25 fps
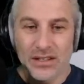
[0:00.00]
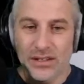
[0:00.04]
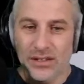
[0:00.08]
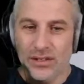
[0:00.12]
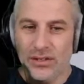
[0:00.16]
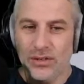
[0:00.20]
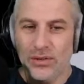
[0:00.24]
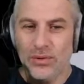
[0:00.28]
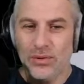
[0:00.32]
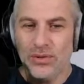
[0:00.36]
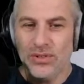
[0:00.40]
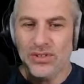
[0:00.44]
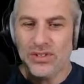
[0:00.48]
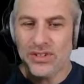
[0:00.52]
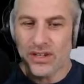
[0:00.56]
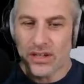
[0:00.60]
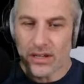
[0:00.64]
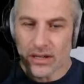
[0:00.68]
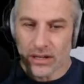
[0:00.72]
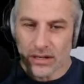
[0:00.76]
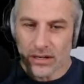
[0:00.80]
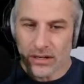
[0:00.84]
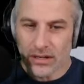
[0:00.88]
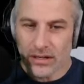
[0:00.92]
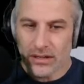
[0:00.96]

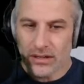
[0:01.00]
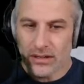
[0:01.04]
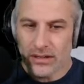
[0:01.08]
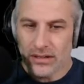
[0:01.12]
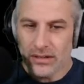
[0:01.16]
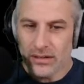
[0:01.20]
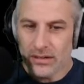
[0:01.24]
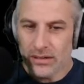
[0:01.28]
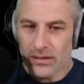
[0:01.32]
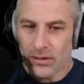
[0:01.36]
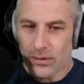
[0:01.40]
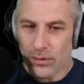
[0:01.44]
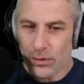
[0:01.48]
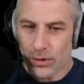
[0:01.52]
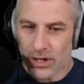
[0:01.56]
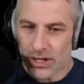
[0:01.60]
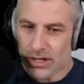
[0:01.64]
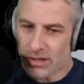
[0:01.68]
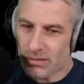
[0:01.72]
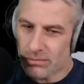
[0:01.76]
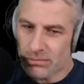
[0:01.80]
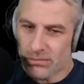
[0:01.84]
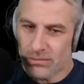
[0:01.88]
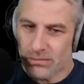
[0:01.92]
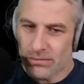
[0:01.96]
QC
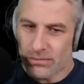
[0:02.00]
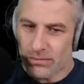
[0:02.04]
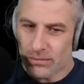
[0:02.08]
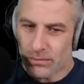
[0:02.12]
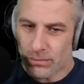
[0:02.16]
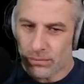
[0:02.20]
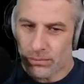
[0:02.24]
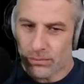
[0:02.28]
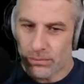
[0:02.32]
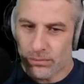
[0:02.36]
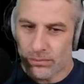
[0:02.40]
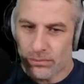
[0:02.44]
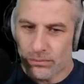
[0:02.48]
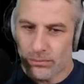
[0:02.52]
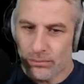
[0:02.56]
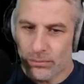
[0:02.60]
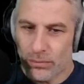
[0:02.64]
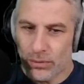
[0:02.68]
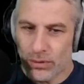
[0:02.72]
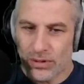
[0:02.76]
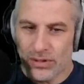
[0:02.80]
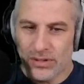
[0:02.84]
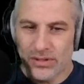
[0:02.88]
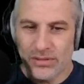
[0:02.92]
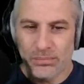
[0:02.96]
cream,
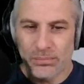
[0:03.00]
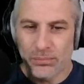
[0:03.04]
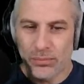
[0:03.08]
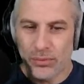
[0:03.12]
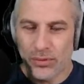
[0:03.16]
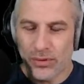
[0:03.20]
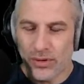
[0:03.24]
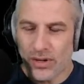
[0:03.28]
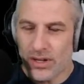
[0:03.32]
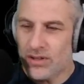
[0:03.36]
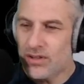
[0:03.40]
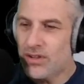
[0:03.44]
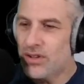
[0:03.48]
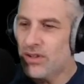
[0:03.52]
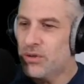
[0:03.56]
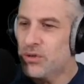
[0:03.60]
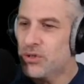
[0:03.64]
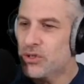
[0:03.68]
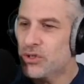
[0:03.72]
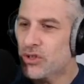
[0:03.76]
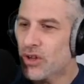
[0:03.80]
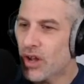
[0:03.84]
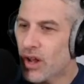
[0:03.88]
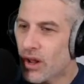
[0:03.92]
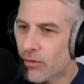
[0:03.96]
British
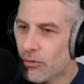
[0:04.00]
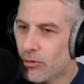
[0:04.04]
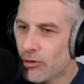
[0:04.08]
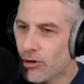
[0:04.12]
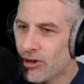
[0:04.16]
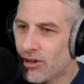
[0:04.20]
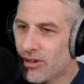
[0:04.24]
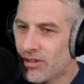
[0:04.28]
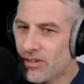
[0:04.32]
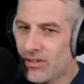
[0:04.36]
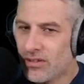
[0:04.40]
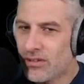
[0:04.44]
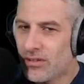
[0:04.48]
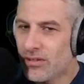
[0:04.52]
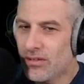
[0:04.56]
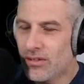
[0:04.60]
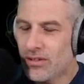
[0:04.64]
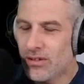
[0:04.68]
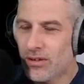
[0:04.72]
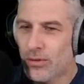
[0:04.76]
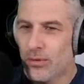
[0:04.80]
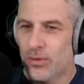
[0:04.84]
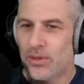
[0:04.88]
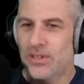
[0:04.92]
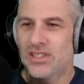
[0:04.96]
sherry.
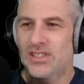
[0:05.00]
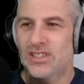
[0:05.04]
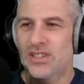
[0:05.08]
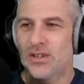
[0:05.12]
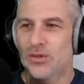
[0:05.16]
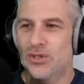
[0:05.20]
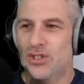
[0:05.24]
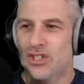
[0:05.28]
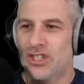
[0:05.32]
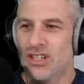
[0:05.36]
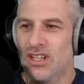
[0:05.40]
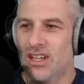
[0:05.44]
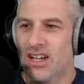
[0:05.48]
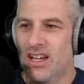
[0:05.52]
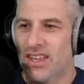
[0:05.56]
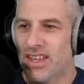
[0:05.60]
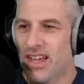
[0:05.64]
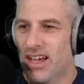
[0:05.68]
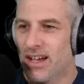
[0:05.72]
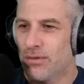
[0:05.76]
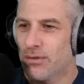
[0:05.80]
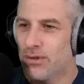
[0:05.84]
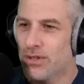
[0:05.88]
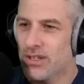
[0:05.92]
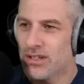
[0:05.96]
Always salty like
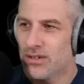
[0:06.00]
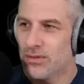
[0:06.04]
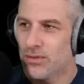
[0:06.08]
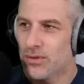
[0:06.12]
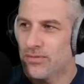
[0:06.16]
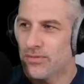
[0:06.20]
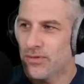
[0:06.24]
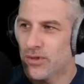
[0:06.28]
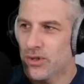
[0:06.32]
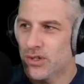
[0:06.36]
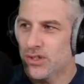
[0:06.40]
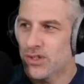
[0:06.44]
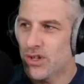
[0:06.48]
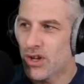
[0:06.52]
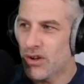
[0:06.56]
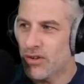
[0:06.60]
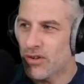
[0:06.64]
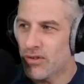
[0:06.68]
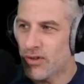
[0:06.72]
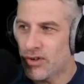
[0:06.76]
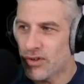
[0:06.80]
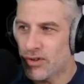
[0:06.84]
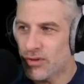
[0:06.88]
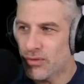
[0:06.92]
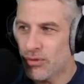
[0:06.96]
that when all the
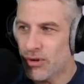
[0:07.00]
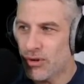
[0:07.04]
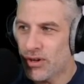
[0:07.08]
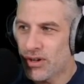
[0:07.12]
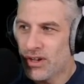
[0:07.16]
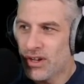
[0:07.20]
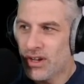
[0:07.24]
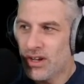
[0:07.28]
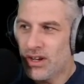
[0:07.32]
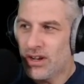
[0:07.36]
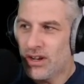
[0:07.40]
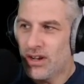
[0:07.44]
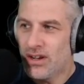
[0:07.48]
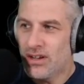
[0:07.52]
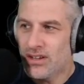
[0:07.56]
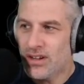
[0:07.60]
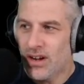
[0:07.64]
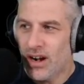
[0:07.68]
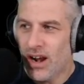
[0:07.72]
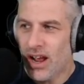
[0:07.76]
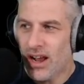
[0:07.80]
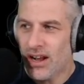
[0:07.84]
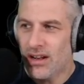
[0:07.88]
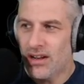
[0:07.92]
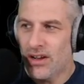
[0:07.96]
voiceovers were
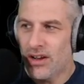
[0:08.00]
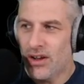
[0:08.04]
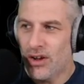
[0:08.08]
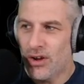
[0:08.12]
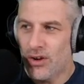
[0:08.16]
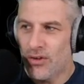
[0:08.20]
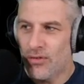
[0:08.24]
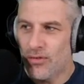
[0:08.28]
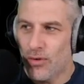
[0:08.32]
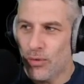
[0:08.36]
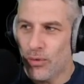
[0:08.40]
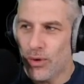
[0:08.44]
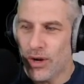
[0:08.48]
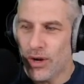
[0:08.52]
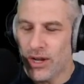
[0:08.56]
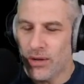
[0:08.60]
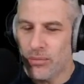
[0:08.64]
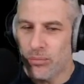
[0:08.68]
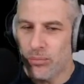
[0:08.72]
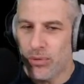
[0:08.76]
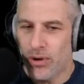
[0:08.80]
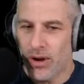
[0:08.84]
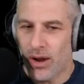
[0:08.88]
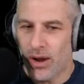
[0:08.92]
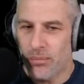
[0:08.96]
slightly
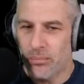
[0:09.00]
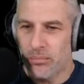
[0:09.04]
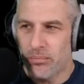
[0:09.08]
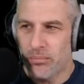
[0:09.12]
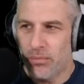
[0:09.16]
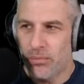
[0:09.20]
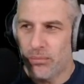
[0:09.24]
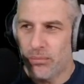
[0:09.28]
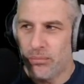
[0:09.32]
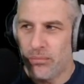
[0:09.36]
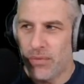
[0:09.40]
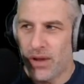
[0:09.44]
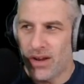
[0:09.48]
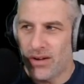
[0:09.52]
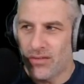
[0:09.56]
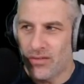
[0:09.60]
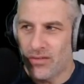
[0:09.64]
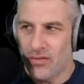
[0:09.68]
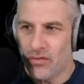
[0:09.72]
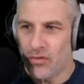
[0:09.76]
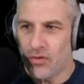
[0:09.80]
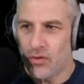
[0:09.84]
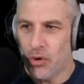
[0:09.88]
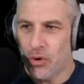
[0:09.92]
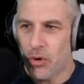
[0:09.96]
overweight, plump
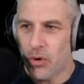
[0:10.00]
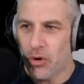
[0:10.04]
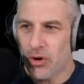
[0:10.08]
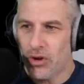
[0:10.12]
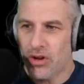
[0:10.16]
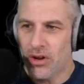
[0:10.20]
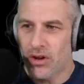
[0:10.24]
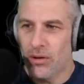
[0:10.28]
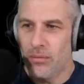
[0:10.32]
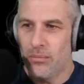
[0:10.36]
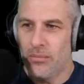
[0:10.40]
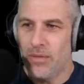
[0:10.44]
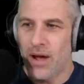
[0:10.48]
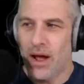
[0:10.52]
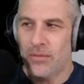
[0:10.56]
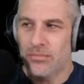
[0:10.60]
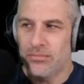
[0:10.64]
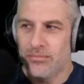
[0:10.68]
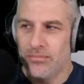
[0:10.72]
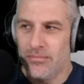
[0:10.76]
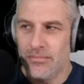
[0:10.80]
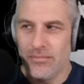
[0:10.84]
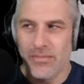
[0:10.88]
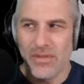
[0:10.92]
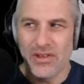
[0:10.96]
men talking about
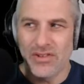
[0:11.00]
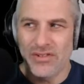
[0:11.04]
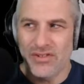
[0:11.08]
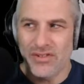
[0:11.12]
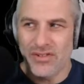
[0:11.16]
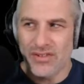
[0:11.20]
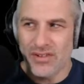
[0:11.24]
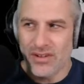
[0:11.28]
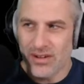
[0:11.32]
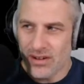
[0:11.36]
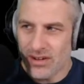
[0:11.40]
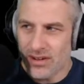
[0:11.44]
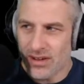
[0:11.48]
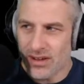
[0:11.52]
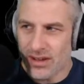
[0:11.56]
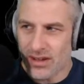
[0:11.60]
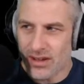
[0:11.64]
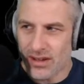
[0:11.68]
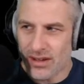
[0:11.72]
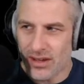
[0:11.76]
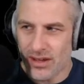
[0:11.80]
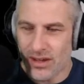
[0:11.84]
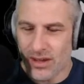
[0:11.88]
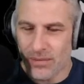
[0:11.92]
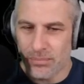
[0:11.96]
Mr.
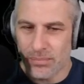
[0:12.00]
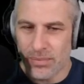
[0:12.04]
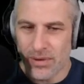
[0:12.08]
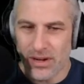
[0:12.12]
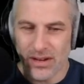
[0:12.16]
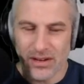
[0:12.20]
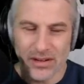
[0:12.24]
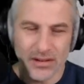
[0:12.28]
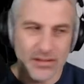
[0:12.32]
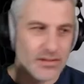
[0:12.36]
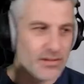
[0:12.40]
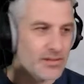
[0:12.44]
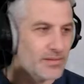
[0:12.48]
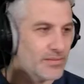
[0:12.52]
Kipling.